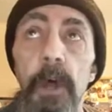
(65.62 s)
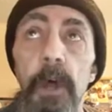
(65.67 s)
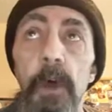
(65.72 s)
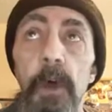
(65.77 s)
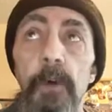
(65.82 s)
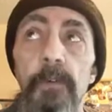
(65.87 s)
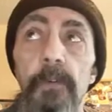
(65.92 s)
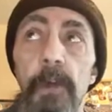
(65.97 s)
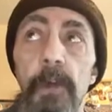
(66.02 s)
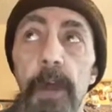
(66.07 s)

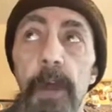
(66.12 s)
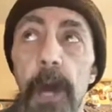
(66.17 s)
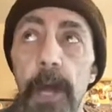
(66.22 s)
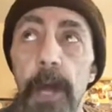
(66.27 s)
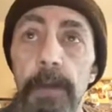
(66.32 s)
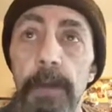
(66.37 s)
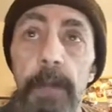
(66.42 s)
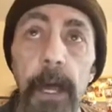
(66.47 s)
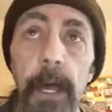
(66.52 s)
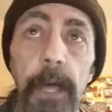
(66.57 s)
for
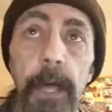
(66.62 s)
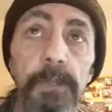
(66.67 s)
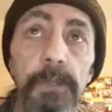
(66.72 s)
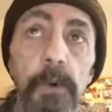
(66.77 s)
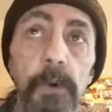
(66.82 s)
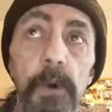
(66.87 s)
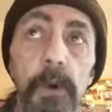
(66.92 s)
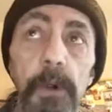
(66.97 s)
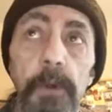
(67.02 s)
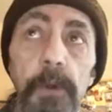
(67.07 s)
contracts
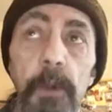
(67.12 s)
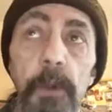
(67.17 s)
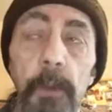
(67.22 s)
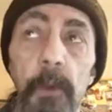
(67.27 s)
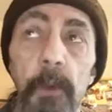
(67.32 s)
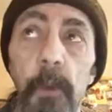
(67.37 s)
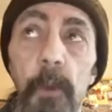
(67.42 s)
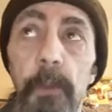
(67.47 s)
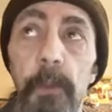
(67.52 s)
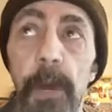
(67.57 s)
or
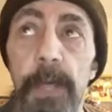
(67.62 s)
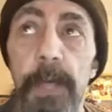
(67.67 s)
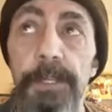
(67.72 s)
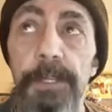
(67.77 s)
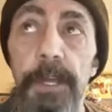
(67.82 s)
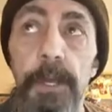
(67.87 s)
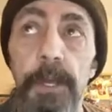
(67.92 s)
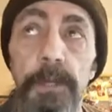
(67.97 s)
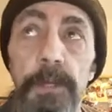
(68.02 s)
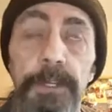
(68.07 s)
criminal
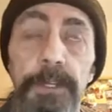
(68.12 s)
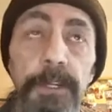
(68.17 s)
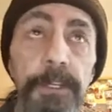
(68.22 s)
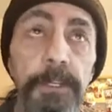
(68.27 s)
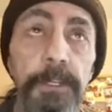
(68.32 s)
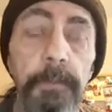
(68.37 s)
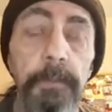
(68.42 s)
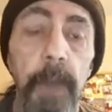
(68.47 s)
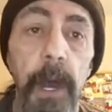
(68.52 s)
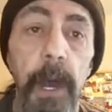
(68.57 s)
prosecution,
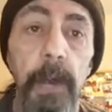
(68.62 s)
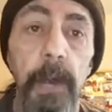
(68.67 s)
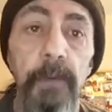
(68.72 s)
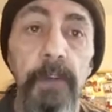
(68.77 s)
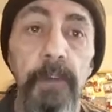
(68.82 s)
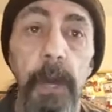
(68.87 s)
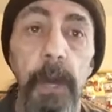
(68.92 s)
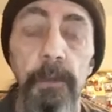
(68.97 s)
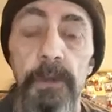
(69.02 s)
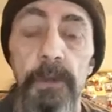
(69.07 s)
it's a matter of
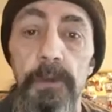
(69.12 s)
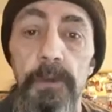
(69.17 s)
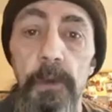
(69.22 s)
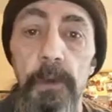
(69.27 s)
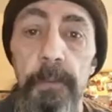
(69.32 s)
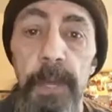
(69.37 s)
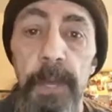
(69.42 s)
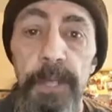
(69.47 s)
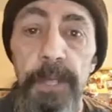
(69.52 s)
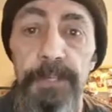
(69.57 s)
coming to a
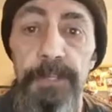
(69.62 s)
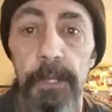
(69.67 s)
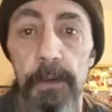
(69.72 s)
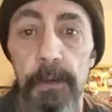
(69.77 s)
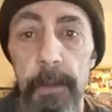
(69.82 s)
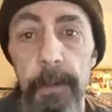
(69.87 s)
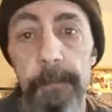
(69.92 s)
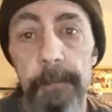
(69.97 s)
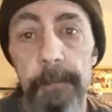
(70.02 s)
peace agreement.